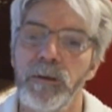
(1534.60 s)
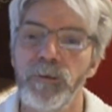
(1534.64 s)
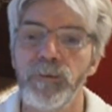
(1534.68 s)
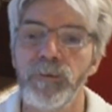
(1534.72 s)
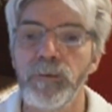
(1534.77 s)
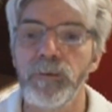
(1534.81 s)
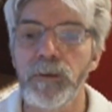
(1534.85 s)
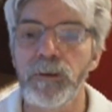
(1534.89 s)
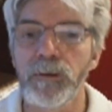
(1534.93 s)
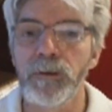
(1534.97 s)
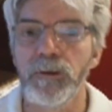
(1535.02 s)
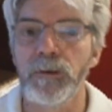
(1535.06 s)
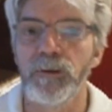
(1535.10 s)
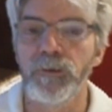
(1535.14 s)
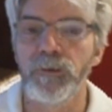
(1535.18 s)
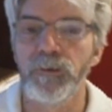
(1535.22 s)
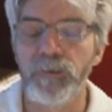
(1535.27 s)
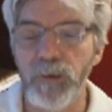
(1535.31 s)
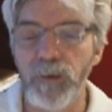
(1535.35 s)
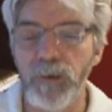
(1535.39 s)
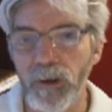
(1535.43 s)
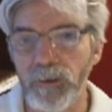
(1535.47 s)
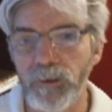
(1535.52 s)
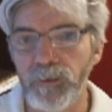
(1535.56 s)
Israel is
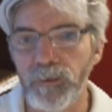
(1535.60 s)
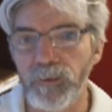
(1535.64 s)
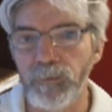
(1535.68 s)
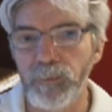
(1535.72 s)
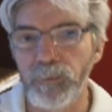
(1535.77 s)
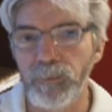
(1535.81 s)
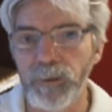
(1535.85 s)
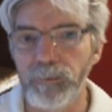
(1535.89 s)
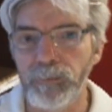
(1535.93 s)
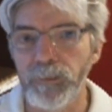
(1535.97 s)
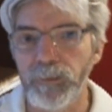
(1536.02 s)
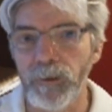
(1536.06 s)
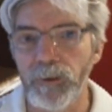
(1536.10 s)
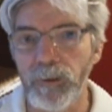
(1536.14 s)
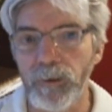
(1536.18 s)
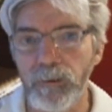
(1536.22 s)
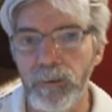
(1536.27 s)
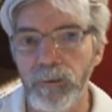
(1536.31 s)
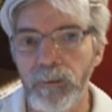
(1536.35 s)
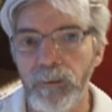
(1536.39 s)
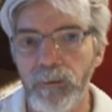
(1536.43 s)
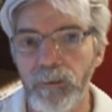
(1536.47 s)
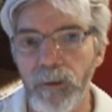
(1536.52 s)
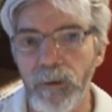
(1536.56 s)
God's people.
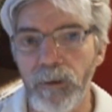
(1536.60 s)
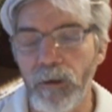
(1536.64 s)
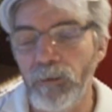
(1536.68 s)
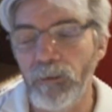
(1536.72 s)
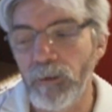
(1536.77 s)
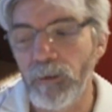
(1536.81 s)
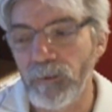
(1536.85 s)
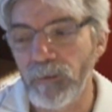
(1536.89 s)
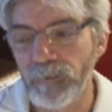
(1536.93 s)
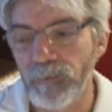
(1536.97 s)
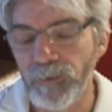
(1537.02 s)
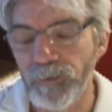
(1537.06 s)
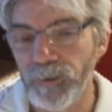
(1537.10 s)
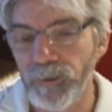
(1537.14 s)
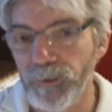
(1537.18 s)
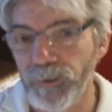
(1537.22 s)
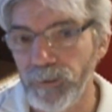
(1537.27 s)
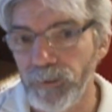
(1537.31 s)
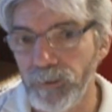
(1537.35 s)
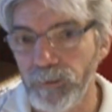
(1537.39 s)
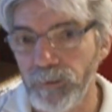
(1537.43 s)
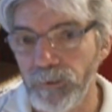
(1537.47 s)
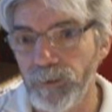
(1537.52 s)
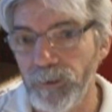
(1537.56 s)
However
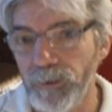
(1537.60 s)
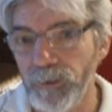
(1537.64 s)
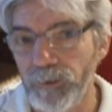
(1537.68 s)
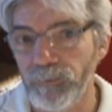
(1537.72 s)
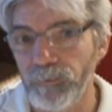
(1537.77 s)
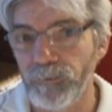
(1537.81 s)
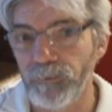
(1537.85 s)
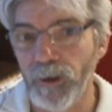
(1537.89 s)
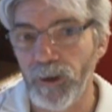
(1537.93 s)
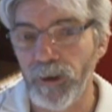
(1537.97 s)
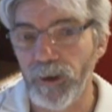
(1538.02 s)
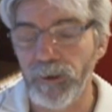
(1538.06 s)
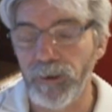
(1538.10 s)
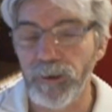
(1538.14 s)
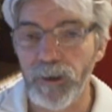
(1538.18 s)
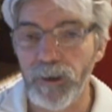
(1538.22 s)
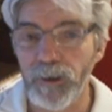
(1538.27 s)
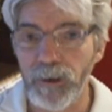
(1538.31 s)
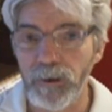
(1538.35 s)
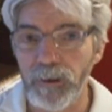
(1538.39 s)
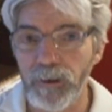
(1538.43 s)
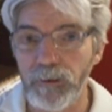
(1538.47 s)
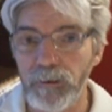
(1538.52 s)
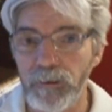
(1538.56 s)
you define
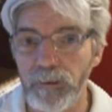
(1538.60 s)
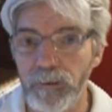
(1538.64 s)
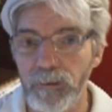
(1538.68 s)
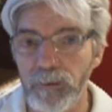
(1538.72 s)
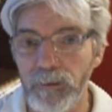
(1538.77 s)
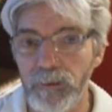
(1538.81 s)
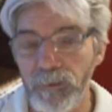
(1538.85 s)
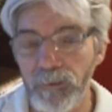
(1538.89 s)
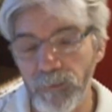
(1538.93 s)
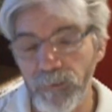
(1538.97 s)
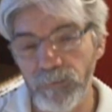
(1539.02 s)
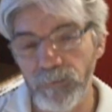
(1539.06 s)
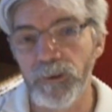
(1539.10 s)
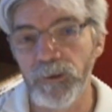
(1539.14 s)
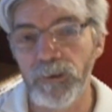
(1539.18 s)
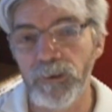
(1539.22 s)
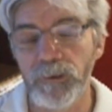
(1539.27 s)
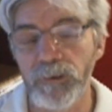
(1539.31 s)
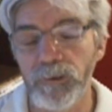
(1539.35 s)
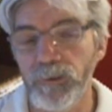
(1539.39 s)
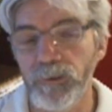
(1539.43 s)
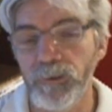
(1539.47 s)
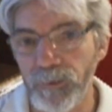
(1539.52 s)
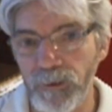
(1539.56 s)
that,
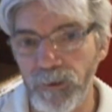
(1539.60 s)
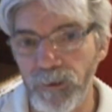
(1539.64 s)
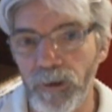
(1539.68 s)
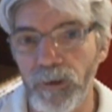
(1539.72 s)
Israel is